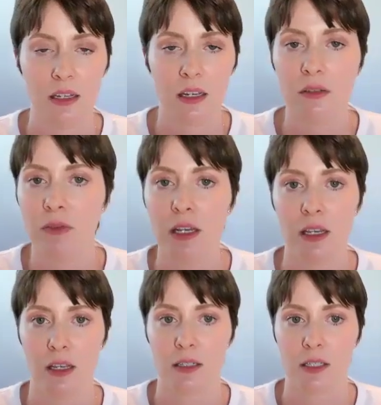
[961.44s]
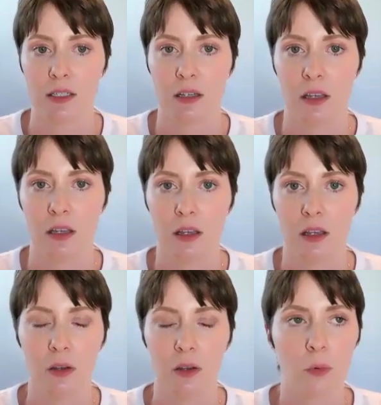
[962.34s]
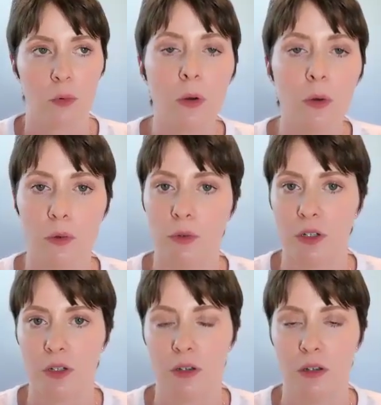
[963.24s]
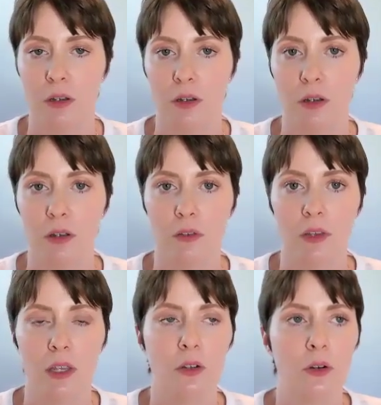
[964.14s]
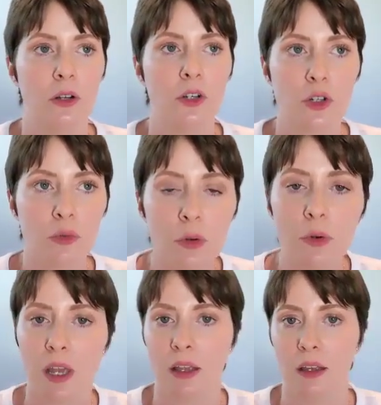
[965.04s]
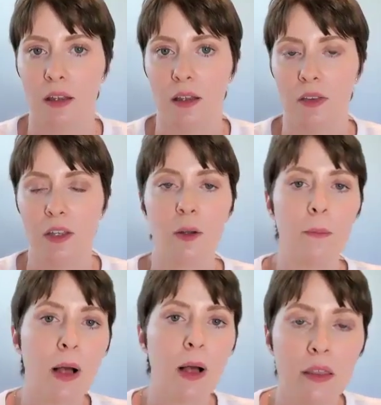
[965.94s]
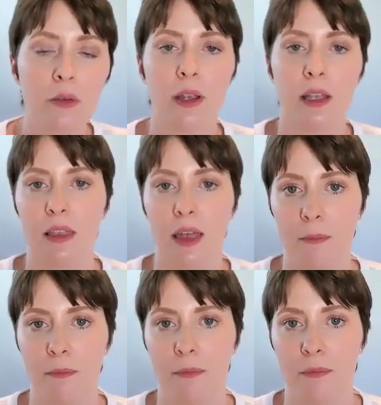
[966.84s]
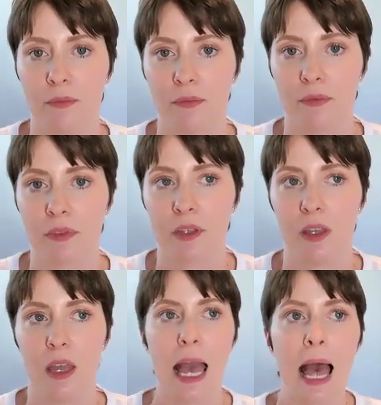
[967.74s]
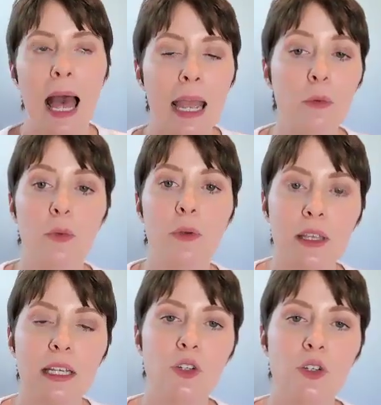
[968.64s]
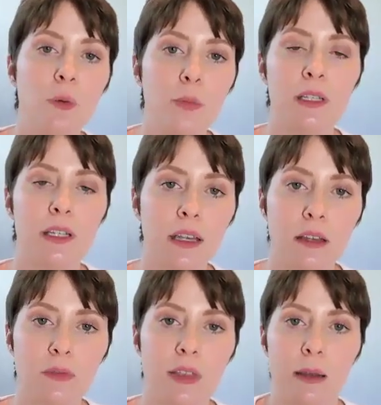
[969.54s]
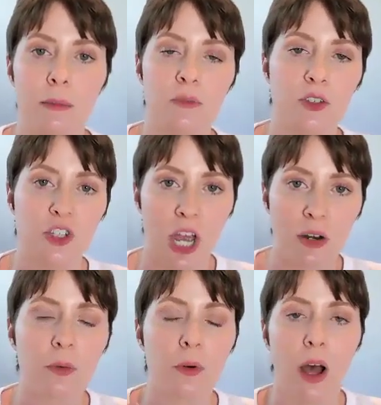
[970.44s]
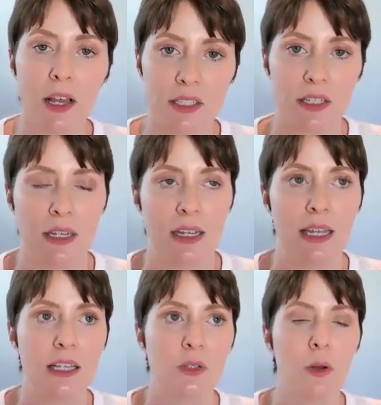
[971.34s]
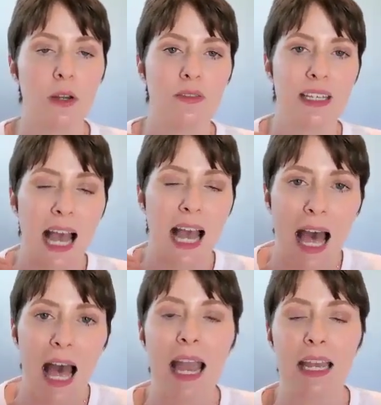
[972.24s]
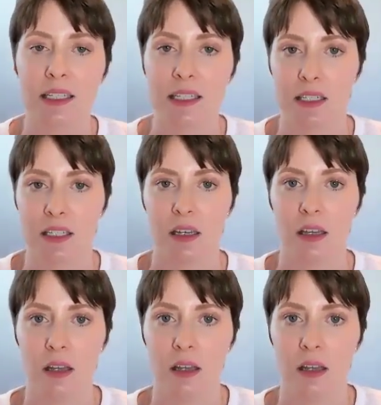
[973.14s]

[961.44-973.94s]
inconvenience, rude, that you're intruding, that you're bothering them. I really do believe that generosity is one of the highest